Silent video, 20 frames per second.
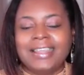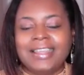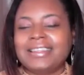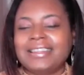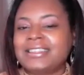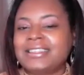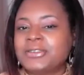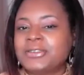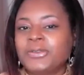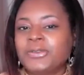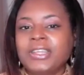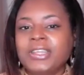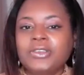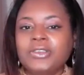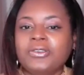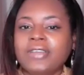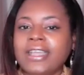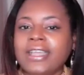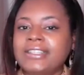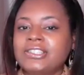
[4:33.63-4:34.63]
This only
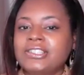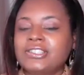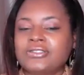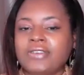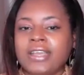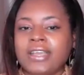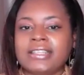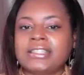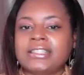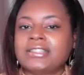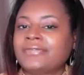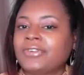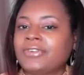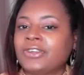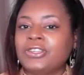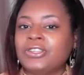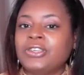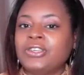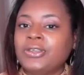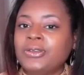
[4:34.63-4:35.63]
creates stress for
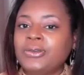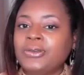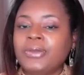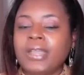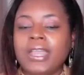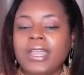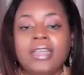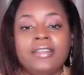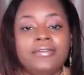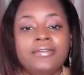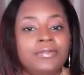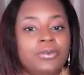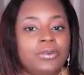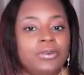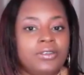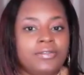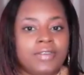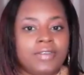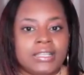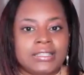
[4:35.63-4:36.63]
you and for
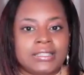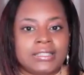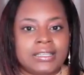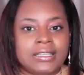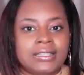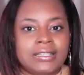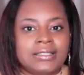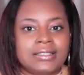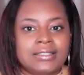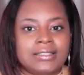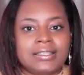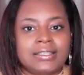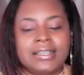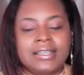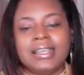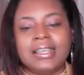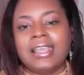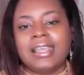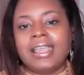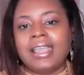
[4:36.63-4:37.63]
the residents,
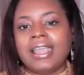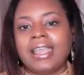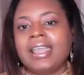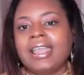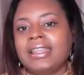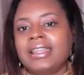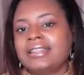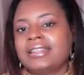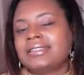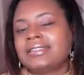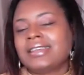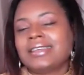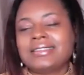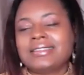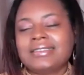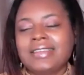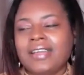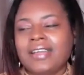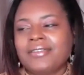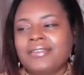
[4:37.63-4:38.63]
and it
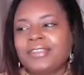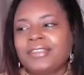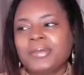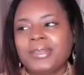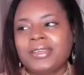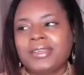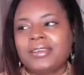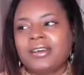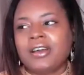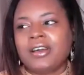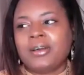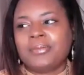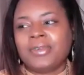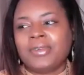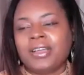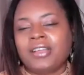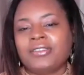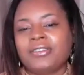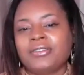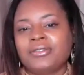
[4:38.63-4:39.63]
does not really become
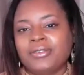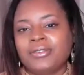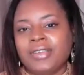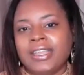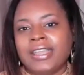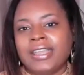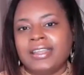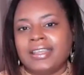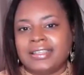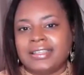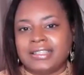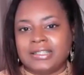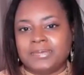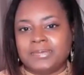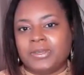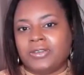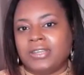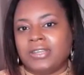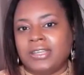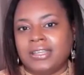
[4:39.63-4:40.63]
a great
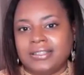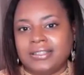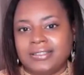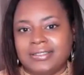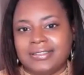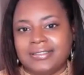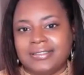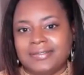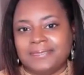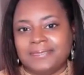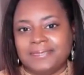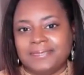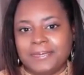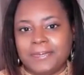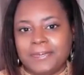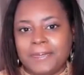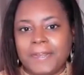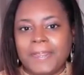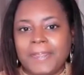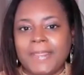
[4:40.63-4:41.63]
experience.
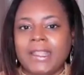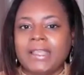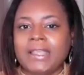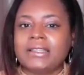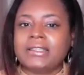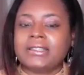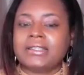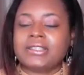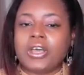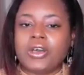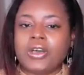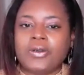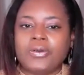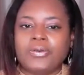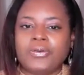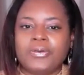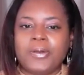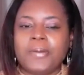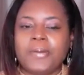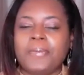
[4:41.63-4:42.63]

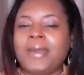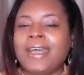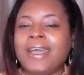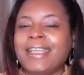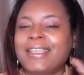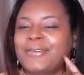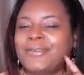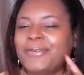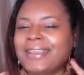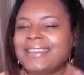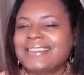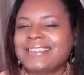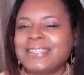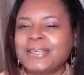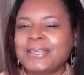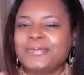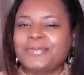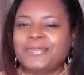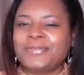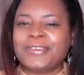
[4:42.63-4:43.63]
So my quick
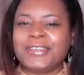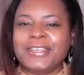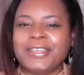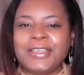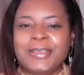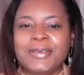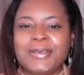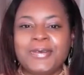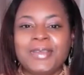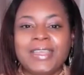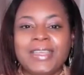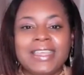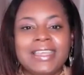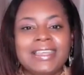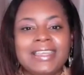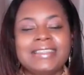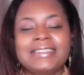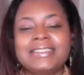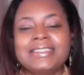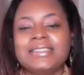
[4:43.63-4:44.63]
tip for you
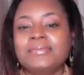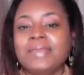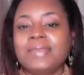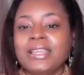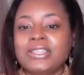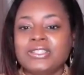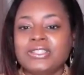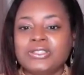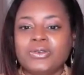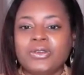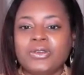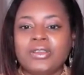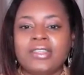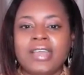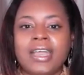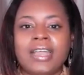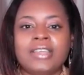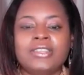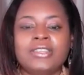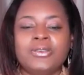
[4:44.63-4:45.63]
is to make sure
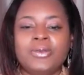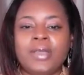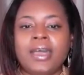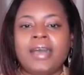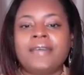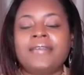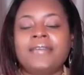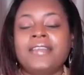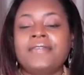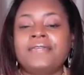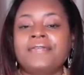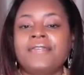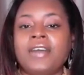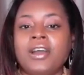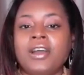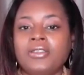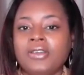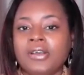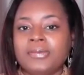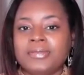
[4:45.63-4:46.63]
that you have a
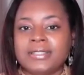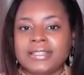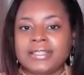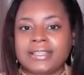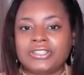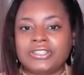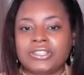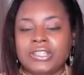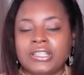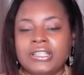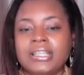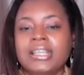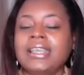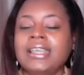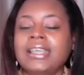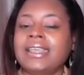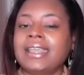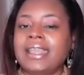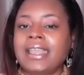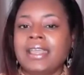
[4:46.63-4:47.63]
follow-up session
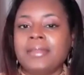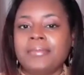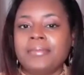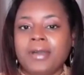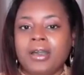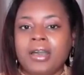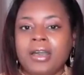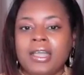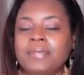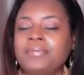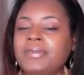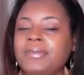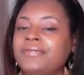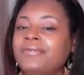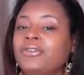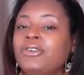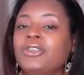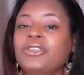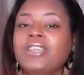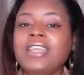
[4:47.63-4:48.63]
in mind
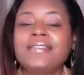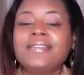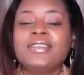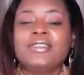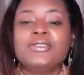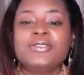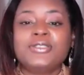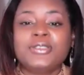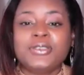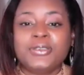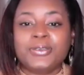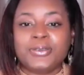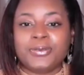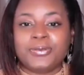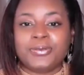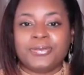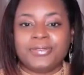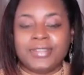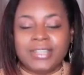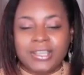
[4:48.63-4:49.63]
before you even
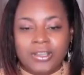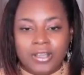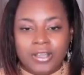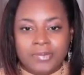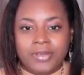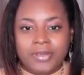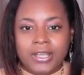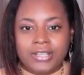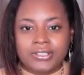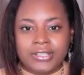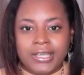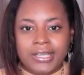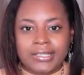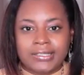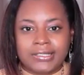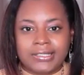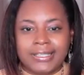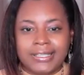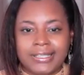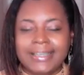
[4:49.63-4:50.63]
do the art
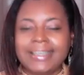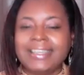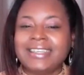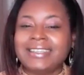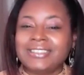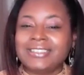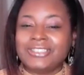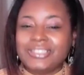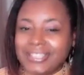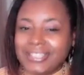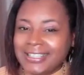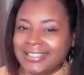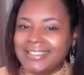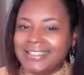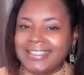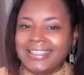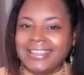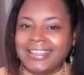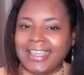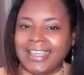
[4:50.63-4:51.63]
project.
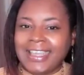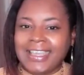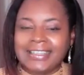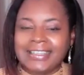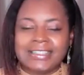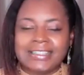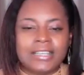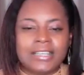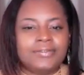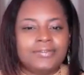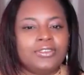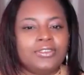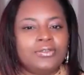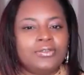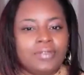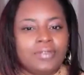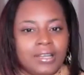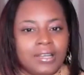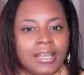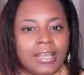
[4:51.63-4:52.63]
Just in case, if
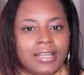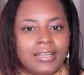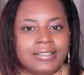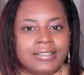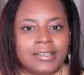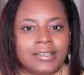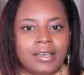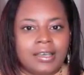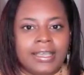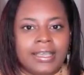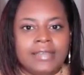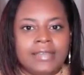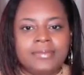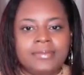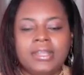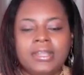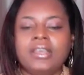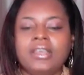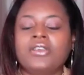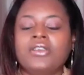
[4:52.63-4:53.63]
you run out of time,
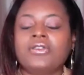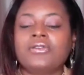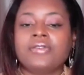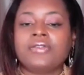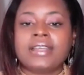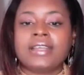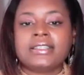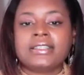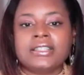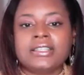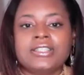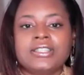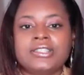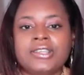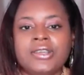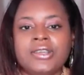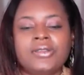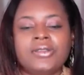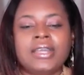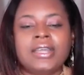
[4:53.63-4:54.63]
residents
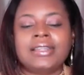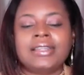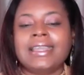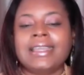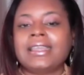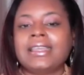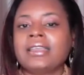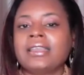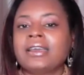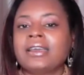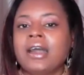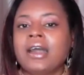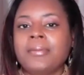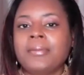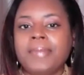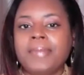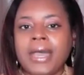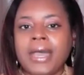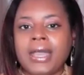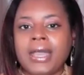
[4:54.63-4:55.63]
know that they can
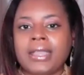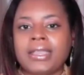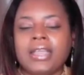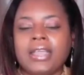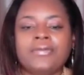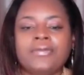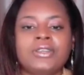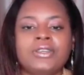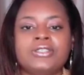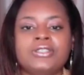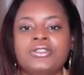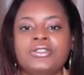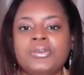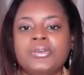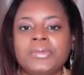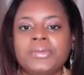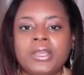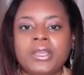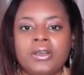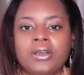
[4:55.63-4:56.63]
come back and
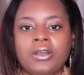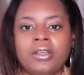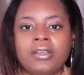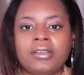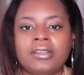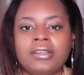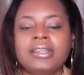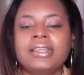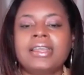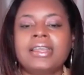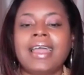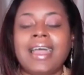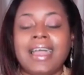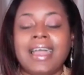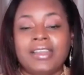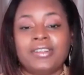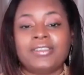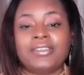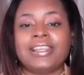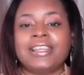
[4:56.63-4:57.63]
resume their art
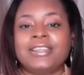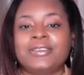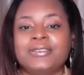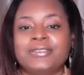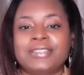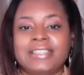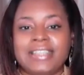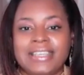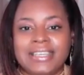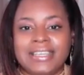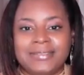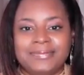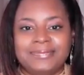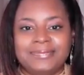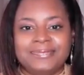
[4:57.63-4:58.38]
at a later date.